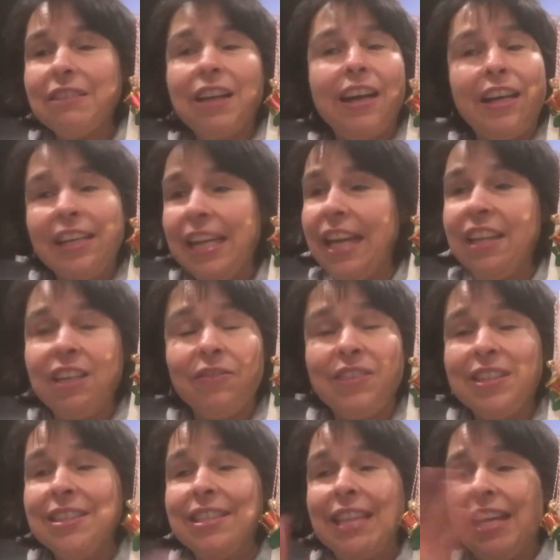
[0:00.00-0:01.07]
I can't even
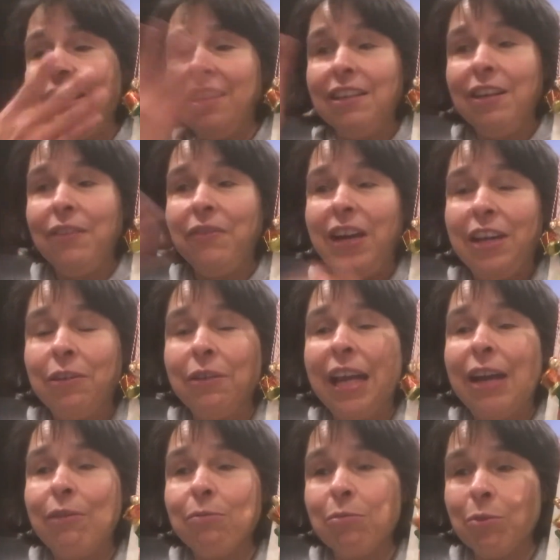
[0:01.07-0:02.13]
say enough. I don't
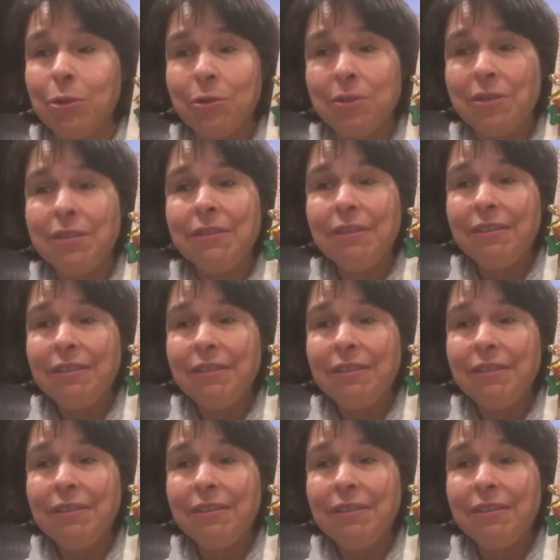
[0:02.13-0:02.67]
have words.